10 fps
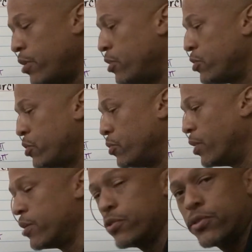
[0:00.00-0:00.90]
to
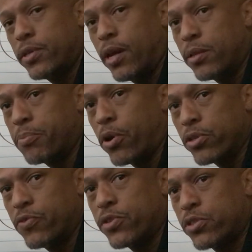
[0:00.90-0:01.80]
understand the parts of
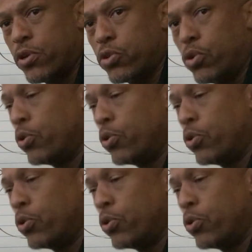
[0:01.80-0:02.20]
a circle